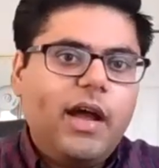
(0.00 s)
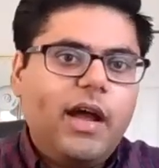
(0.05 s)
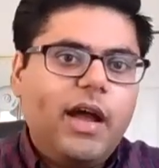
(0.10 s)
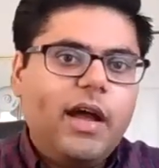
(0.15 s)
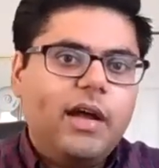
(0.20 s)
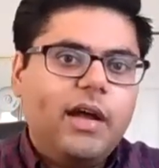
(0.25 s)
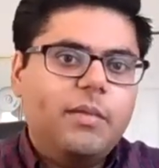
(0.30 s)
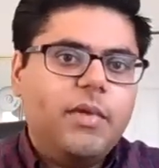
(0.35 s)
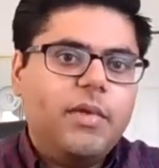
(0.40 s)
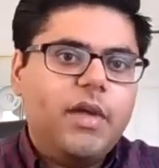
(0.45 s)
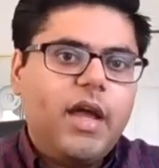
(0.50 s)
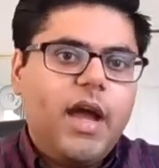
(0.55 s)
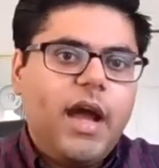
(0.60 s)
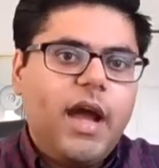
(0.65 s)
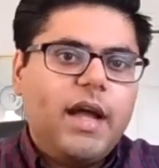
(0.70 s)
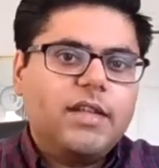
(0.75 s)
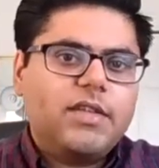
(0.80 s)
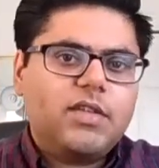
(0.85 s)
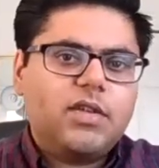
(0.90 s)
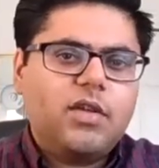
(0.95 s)

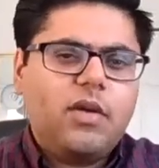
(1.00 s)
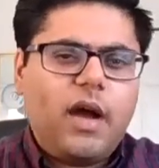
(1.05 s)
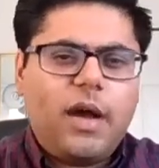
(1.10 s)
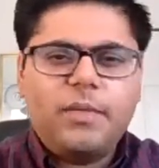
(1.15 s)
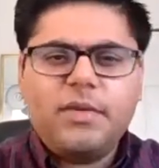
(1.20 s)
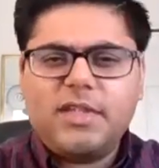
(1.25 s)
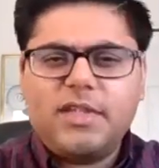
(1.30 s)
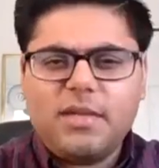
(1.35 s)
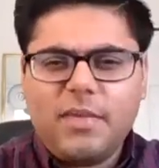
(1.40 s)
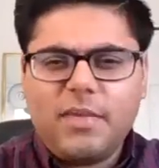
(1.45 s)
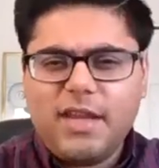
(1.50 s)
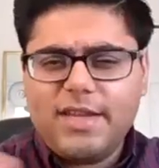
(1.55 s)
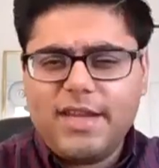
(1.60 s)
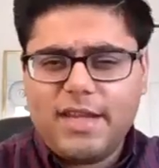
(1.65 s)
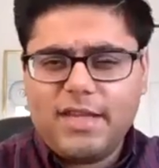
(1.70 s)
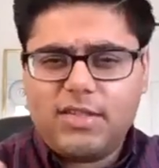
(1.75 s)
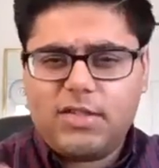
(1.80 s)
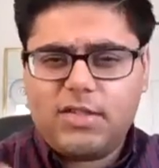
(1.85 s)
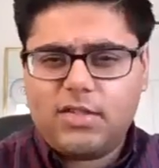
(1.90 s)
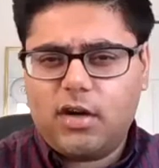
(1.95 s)
And so I would say my
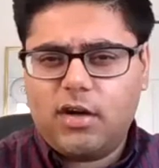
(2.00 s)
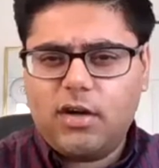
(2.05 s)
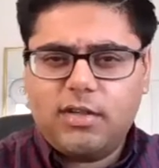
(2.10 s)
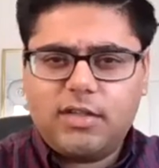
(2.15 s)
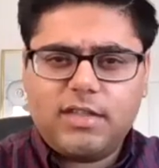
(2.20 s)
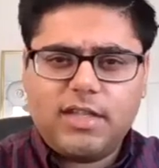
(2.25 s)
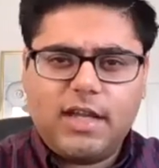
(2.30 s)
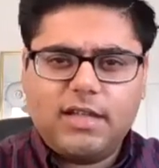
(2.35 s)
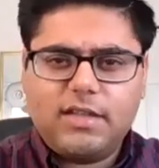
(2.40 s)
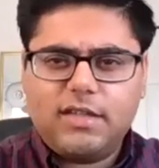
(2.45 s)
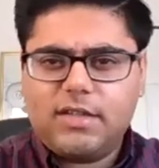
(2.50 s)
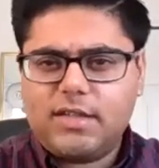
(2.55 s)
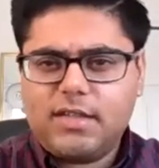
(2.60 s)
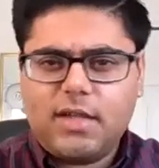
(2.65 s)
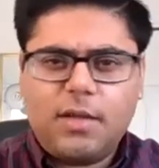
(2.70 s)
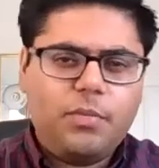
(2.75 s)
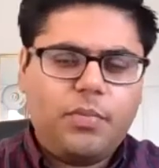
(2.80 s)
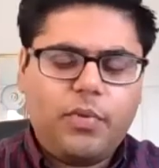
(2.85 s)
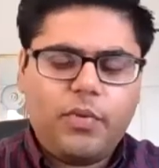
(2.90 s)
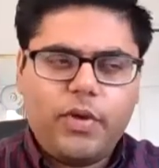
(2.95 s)
day starts at
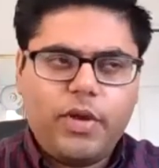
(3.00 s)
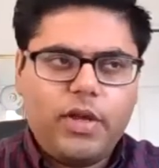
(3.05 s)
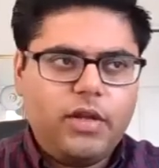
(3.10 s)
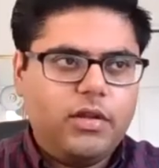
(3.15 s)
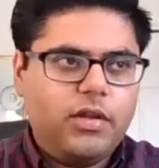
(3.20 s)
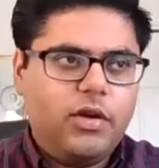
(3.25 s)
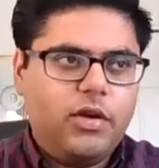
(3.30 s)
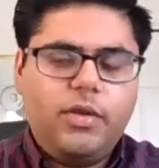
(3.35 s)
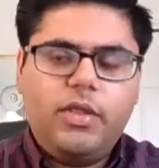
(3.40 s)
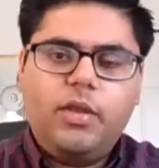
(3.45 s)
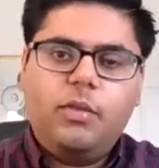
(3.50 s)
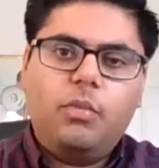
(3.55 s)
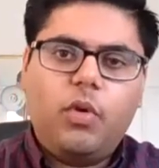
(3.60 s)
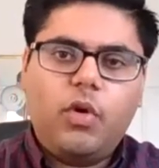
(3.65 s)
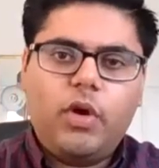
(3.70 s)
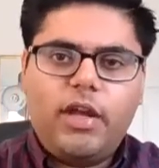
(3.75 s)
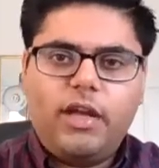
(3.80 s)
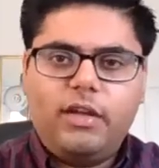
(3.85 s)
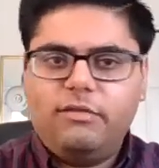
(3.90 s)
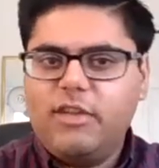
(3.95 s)
some point, in the
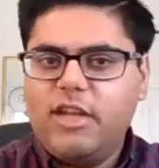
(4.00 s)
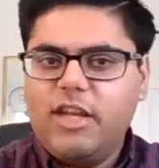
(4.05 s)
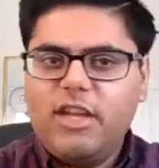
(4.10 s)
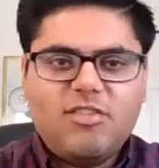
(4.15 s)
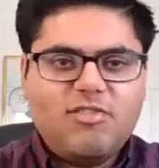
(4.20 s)
morning,